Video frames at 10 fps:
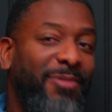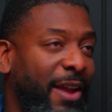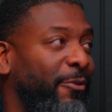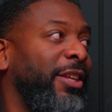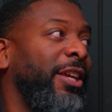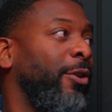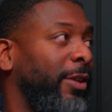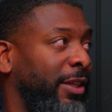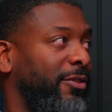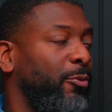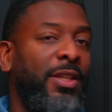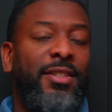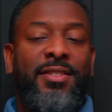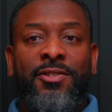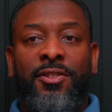every year, and when
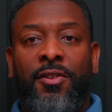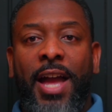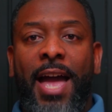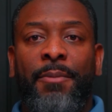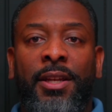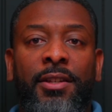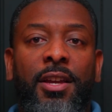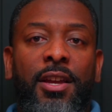these seasons are happening.